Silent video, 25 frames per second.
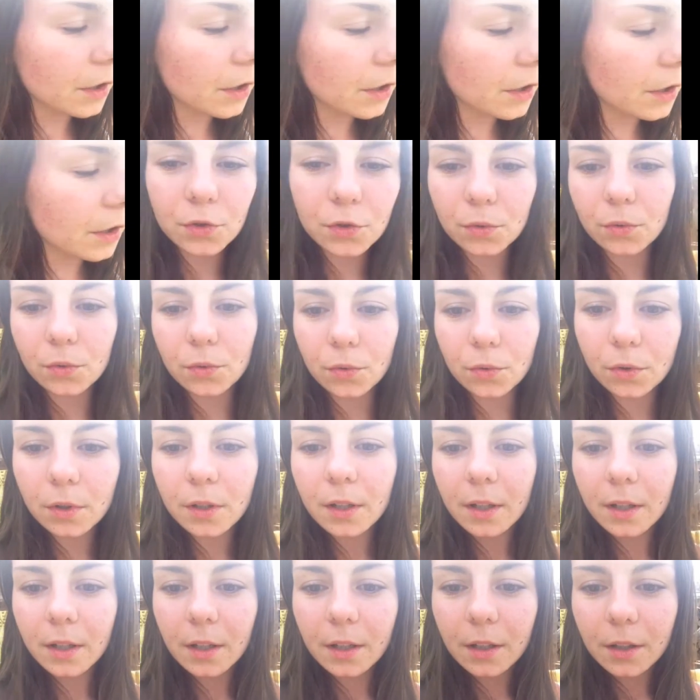do
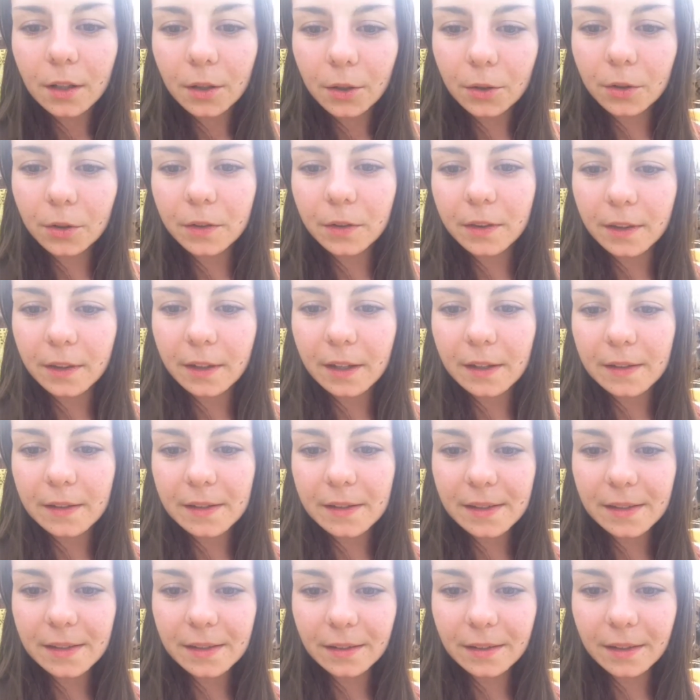good
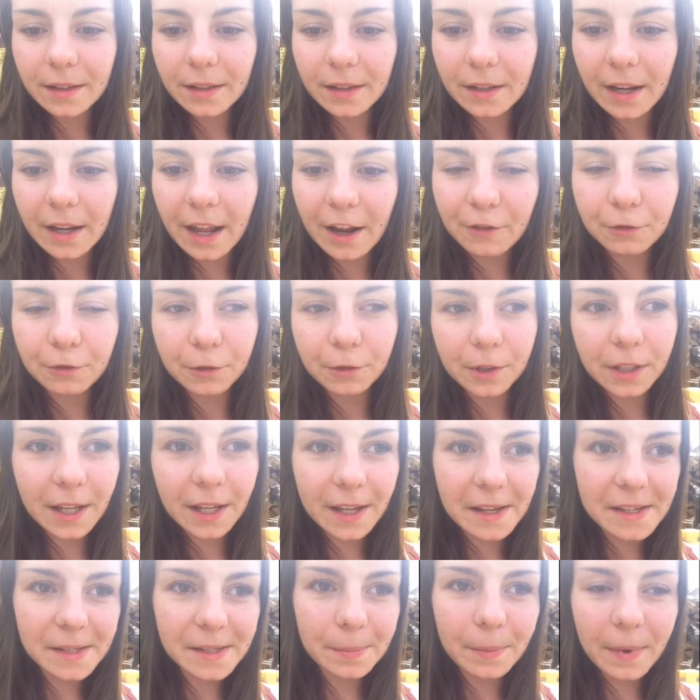things in every
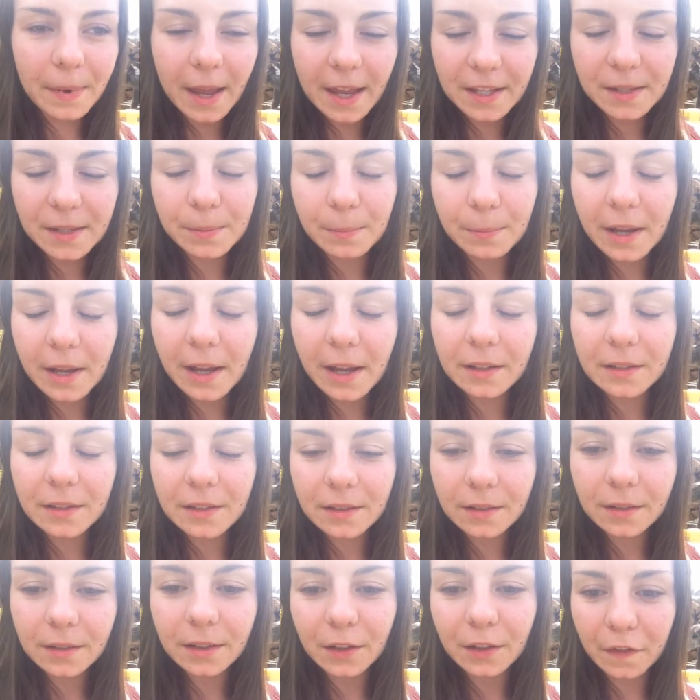
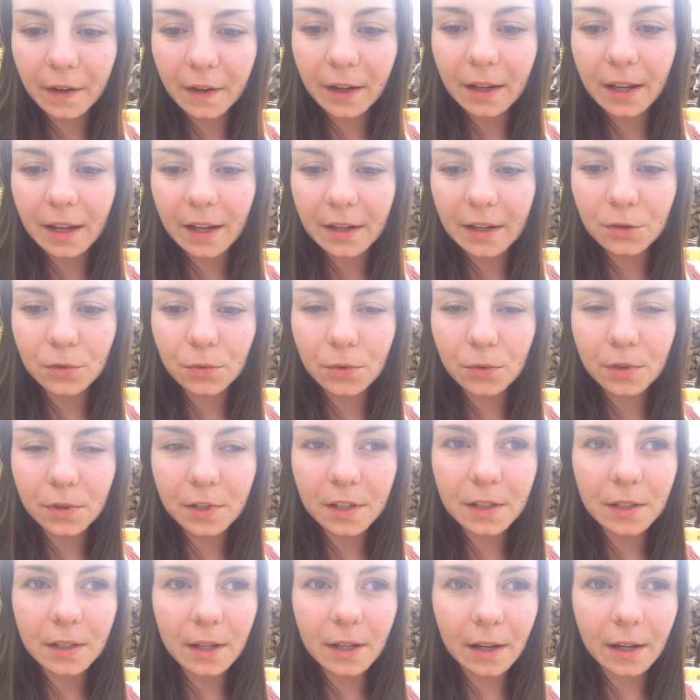aspect if I can do
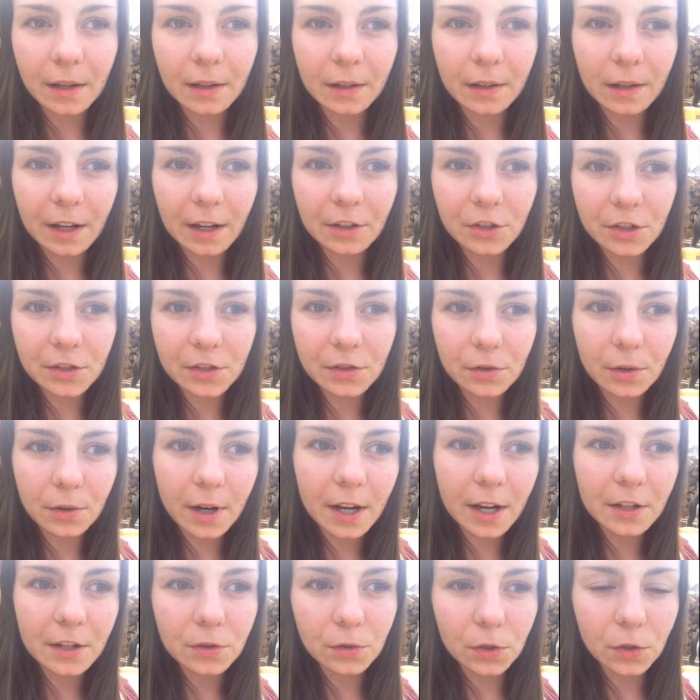it, and I just
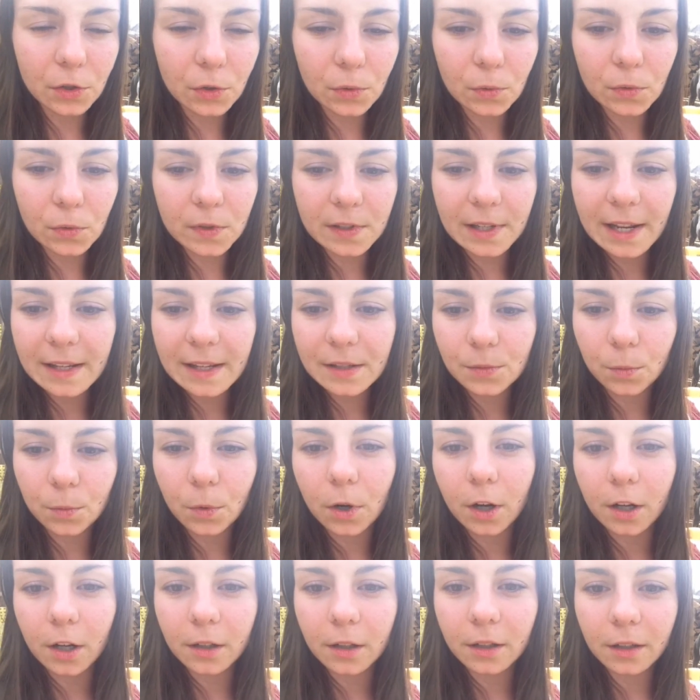try to use less
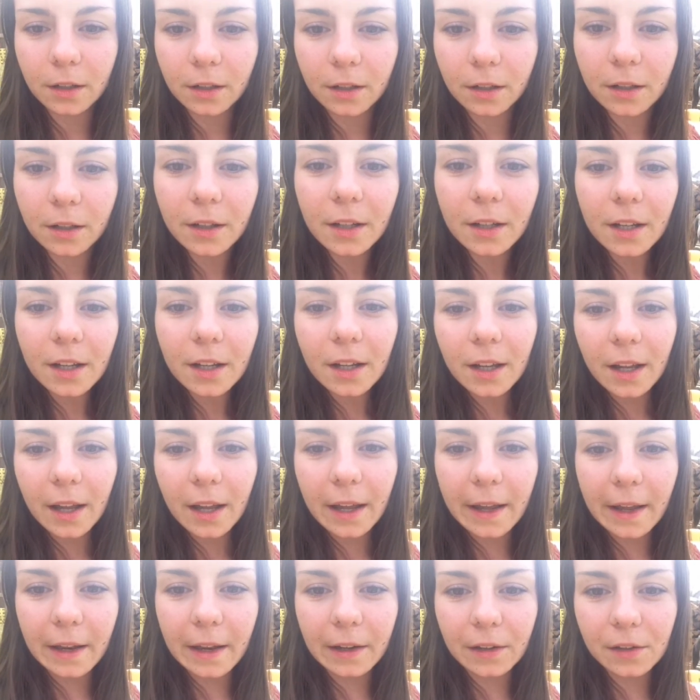water
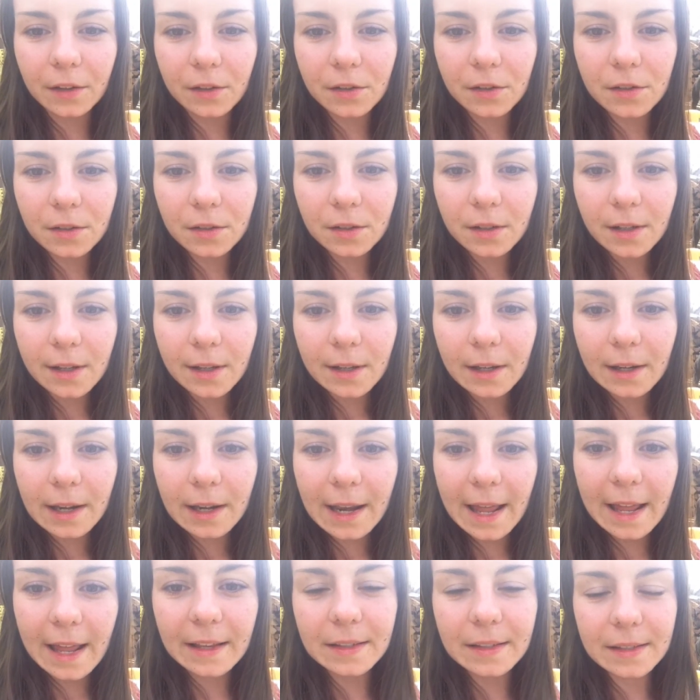and
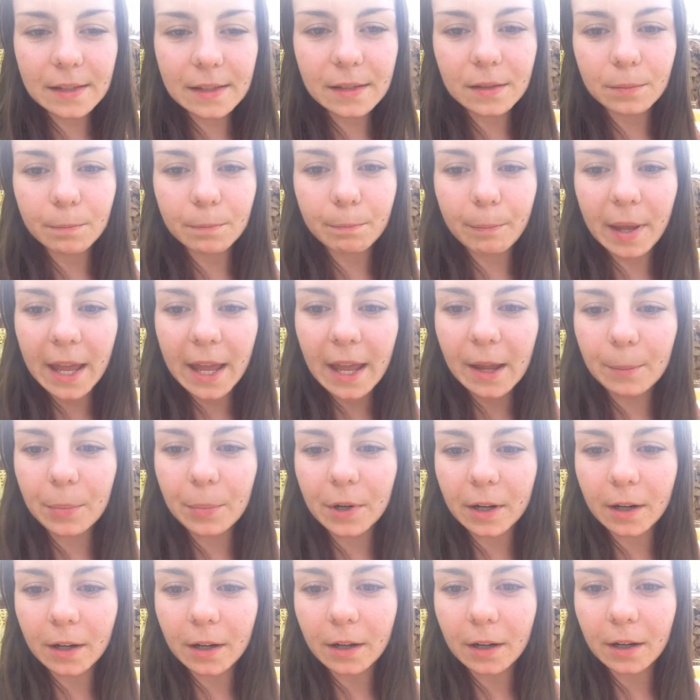less
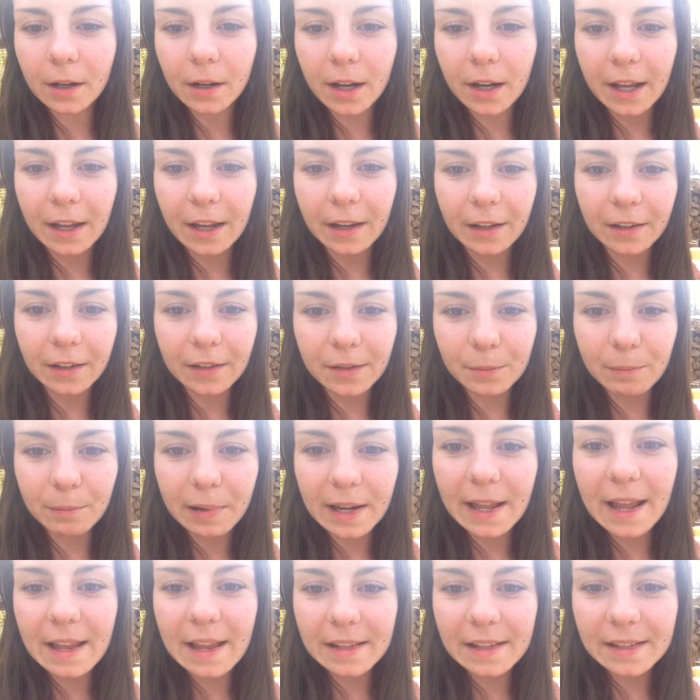paper and
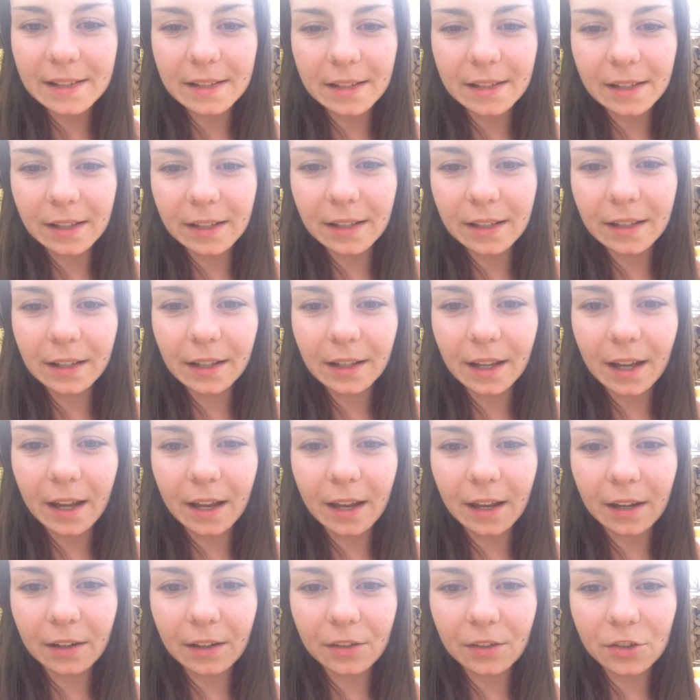plastic
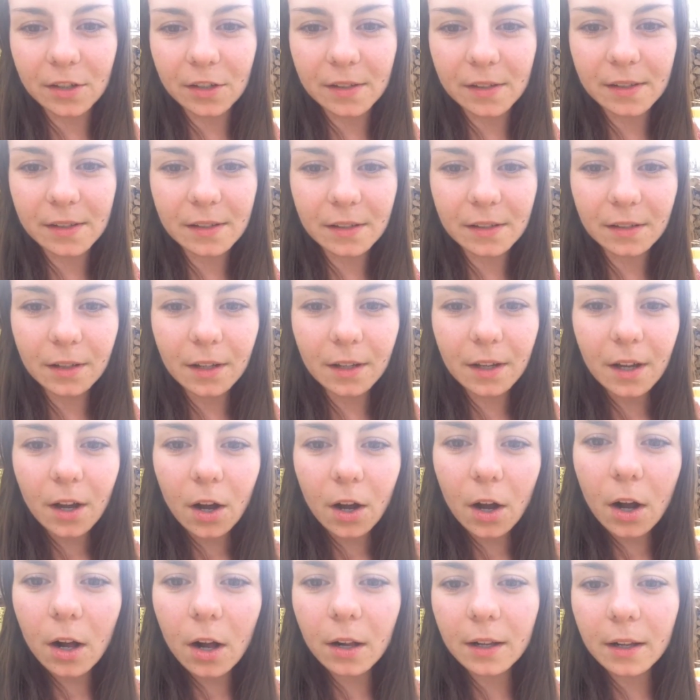and just
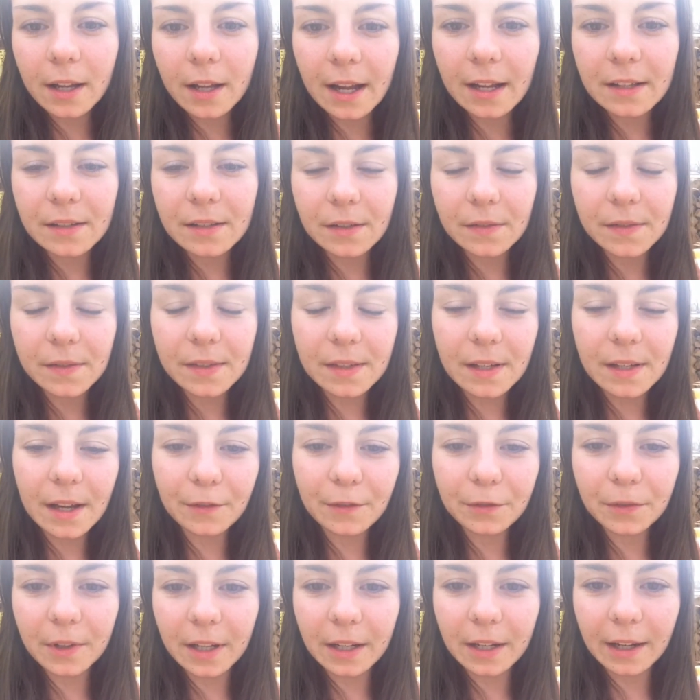all kinds of
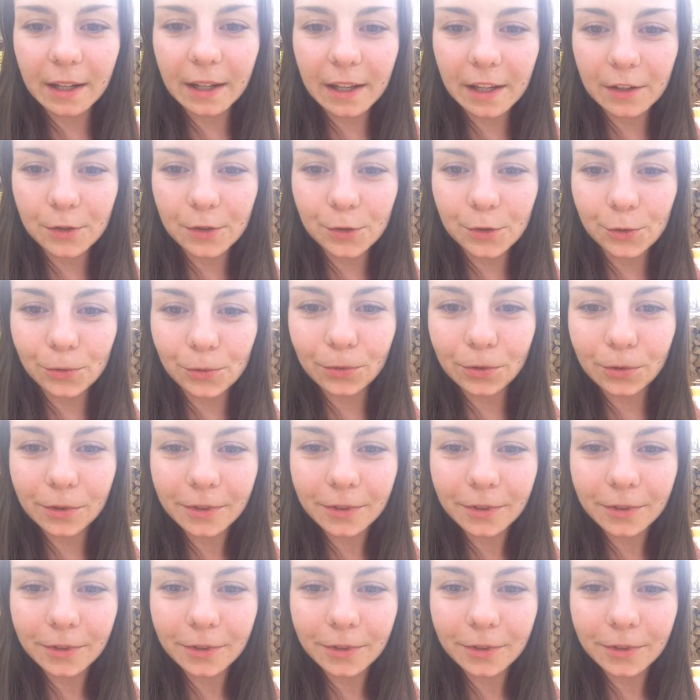stuff that I can do.